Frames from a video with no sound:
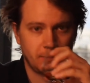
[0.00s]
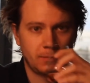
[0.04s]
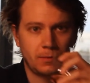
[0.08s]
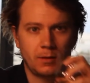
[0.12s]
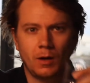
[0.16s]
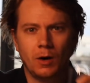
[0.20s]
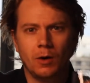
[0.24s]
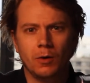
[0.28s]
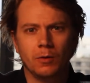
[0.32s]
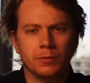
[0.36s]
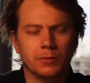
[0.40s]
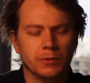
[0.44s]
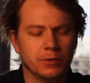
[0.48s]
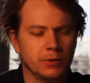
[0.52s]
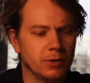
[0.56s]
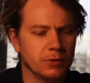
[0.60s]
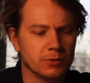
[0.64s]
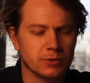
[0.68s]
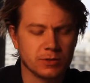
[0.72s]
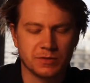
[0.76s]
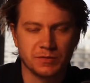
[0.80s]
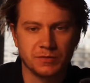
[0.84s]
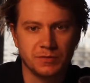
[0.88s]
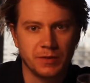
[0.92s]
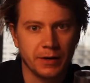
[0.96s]
Oh, the
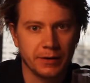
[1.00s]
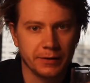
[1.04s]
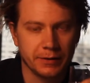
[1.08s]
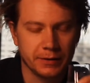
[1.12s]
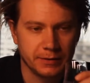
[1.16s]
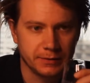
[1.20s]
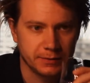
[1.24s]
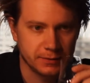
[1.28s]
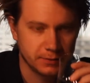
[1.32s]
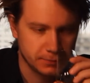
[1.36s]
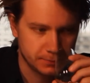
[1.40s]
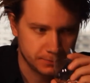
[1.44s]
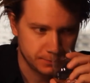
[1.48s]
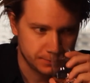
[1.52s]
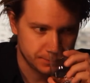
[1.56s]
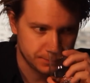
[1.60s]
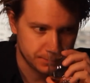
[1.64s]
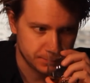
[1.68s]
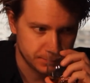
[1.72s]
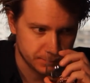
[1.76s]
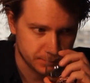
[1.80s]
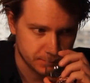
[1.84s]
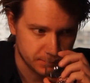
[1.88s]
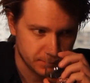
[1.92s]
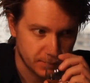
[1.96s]
nose is
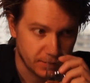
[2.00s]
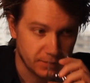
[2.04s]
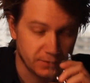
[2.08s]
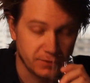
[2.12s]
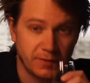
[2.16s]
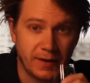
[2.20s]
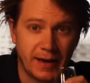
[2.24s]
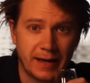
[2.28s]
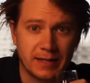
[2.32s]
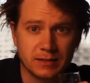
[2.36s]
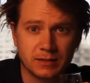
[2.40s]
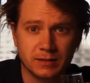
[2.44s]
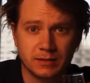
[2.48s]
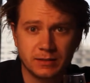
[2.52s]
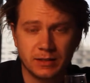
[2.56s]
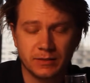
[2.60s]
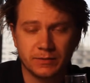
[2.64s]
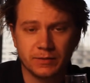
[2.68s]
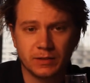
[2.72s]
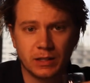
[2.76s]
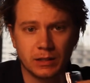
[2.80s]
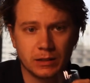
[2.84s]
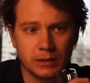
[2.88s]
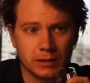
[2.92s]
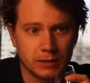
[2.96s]
vastly
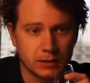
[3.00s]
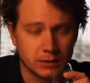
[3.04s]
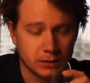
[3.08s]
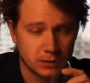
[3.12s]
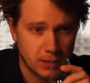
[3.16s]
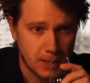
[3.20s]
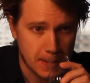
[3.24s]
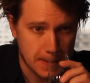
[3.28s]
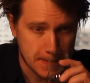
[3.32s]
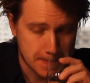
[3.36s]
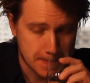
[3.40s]
different on this.